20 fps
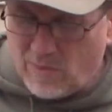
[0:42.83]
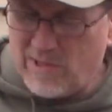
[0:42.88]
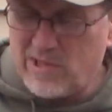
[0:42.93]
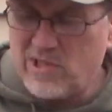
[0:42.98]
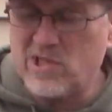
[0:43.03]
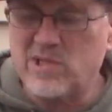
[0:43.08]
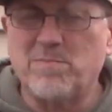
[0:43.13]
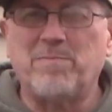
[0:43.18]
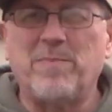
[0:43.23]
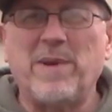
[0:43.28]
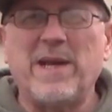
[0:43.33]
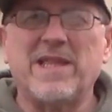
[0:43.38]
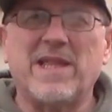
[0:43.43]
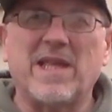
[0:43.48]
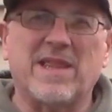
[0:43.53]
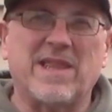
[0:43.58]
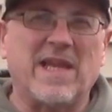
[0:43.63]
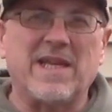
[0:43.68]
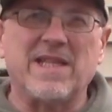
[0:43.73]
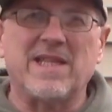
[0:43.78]
he just beat the
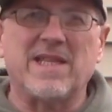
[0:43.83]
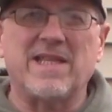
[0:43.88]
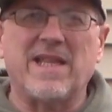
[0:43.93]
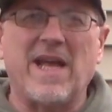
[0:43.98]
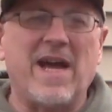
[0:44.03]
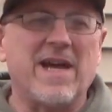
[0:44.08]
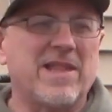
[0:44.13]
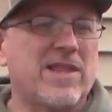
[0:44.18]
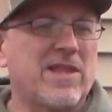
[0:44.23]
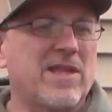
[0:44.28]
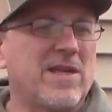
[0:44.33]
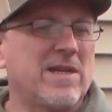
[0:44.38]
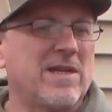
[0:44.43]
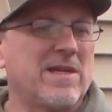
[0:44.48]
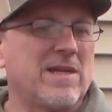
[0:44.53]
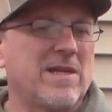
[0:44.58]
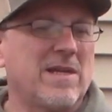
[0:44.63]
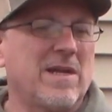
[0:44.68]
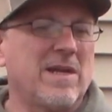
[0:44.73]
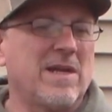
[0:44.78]
thing to death.
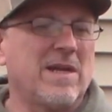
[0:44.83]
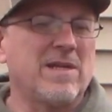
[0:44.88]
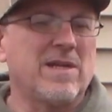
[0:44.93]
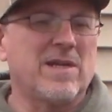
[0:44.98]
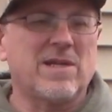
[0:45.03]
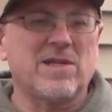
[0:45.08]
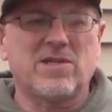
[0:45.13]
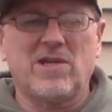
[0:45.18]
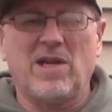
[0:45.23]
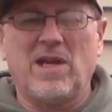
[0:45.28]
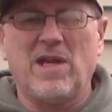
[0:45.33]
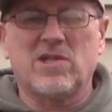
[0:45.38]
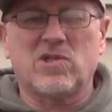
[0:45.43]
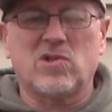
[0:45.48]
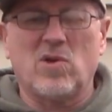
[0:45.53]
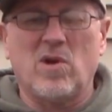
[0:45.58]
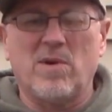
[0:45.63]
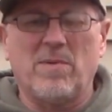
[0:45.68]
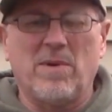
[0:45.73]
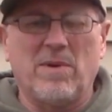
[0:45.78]
You can see it's
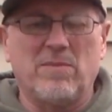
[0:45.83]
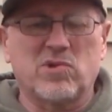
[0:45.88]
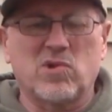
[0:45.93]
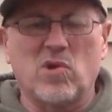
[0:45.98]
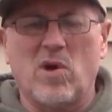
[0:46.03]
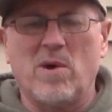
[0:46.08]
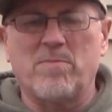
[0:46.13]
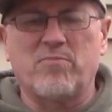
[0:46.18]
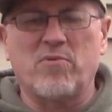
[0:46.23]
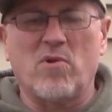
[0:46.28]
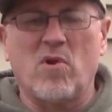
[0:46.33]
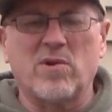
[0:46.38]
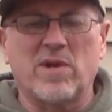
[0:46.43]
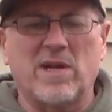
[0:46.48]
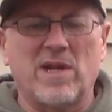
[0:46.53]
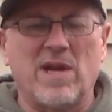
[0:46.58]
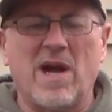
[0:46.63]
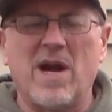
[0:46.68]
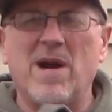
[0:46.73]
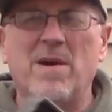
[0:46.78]
all it was all
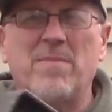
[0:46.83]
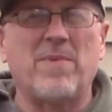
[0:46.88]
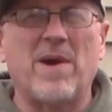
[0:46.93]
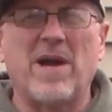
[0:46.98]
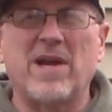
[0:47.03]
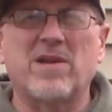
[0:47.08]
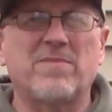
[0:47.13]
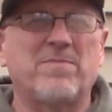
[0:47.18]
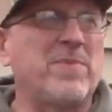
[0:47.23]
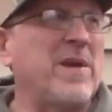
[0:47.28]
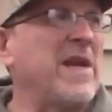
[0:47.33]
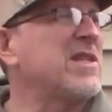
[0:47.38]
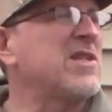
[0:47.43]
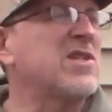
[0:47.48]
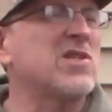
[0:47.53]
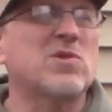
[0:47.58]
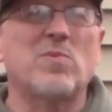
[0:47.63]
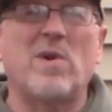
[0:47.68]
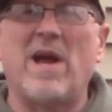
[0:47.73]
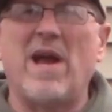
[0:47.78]
broken up. Like
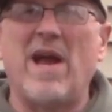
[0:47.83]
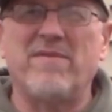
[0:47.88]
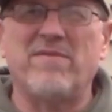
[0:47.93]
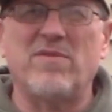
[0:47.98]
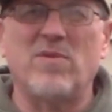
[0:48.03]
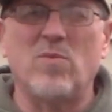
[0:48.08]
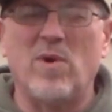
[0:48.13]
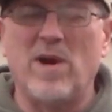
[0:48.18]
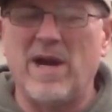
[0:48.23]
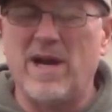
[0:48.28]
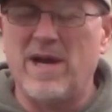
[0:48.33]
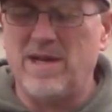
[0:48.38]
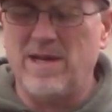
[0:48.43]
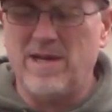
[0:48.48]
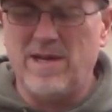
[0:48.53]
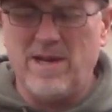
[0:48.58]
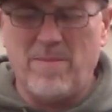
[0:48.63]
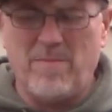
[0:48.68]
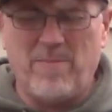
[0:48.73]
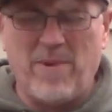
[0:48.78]
pieces were everywhere.
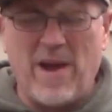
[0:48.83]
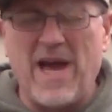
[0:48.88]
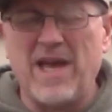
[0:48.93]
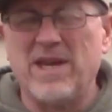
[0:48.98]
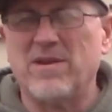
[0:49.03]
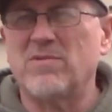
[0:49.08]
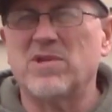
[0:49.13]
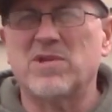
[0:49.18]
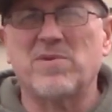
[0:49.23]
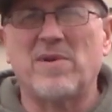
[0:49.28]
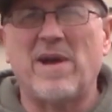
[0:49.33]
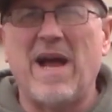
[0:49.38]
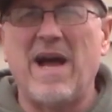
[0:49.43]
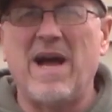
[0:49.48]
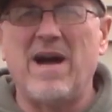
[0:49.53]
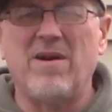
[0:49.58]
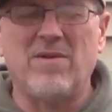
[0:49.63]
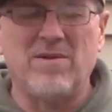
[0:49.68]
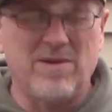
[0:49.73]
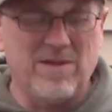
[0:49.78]
Batteries were
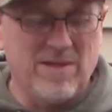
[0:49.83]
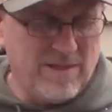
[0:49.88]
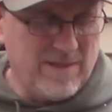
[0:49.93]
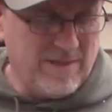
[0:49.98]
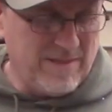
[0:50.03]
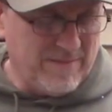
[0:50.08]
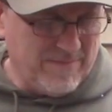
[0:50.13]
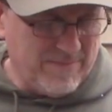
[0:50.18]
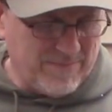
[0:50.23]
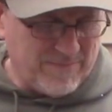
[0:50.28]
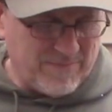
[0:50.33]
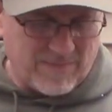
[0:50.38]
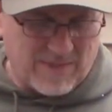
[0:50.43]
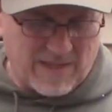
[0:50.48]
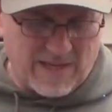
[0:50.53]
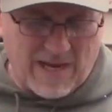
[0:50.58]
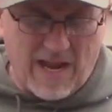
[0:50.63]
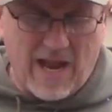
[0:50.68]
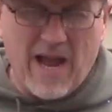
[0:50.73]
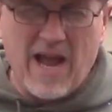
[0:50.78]
out.
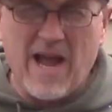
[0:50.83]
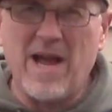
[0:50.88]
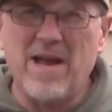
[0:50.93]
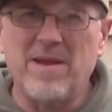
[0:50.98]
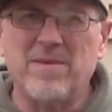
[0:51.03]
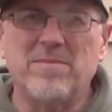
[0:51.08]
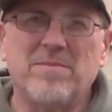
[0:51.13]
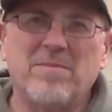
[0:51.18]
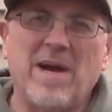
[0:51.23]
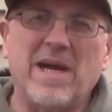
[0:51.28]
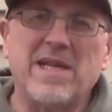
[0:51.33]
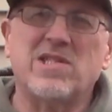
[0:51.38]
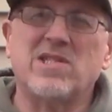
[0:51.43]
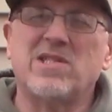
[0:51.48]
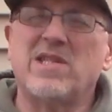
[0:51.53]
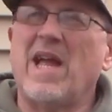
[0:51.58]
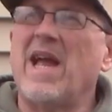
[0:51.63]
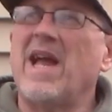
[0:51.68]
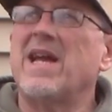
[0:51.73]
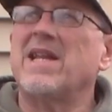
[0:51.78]
And my
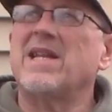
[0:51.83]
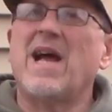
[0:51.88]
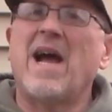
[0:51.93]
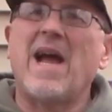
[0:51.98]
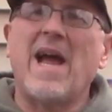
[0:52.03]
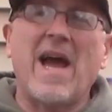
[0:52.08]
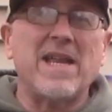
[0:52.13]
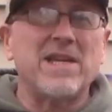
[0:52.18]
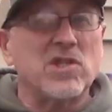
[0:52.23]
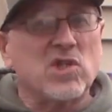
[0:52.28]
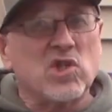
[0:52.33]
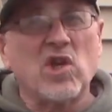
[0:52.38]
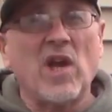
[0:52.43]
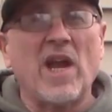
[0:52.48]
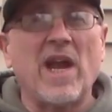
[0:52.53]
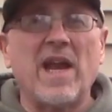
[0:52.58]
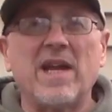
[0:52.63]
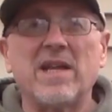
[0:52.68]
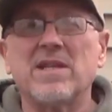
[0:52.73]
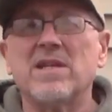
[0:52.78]
stand, I had a
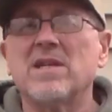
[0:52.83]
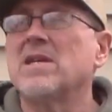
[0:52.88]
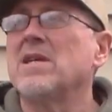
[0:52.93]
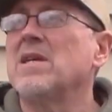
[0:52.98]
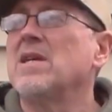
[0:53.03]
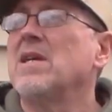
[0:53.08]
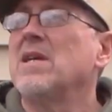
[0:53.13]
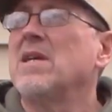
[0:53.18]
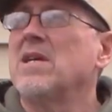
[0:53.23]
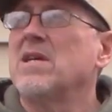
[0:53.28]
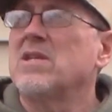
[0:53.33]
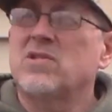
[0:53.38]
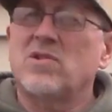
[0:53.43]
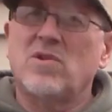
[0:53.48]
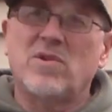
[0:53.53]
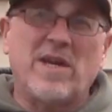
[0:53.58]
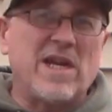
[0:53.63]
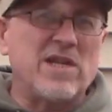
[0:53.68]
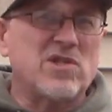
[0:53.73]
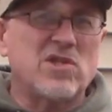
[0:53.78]
chain,
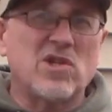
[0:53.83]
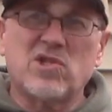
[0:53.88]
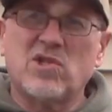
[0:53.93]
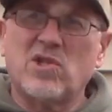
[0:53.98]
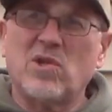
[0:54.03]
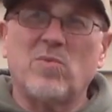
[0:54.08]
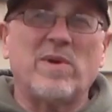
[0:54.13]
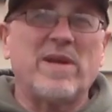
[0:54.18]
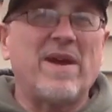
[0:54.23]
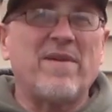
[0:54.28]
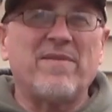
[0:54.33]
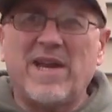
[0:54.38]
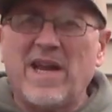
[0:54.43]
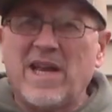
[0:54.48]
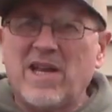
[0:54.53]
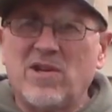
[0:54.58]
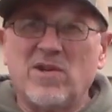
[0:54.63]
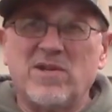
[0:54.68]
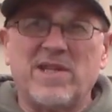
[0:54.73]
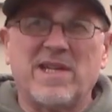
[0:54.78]
so they just did whatever
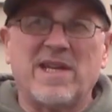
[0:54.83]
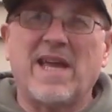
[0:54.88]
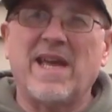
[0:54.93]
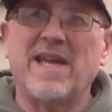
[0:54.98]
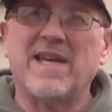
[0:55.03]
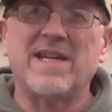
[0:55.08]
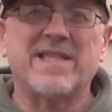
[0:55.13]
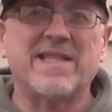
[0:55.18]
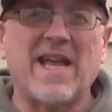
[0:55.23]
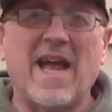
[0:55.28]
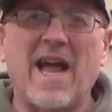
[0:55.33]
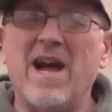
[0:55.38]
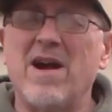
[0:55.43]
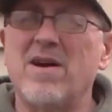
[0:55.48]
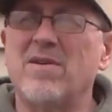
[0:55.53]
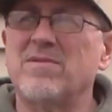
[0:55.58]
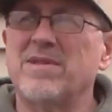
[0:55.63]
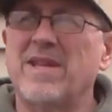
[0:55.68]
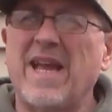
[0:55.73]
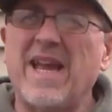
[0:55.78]
they could to get it
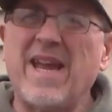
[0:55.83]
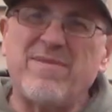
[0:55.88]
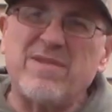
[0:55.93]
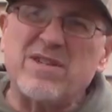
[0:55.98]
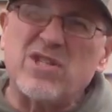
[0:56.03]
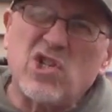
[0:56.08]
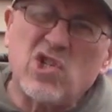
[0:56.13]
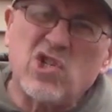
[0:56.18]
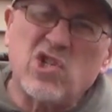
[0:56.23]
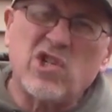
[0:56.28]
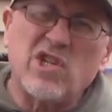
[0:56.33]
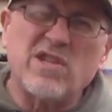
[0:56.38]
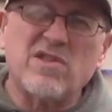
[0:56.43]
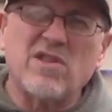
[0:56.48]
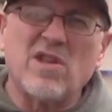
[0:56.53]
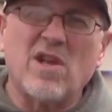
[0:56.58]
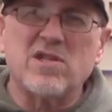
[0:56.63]
down. They even shit,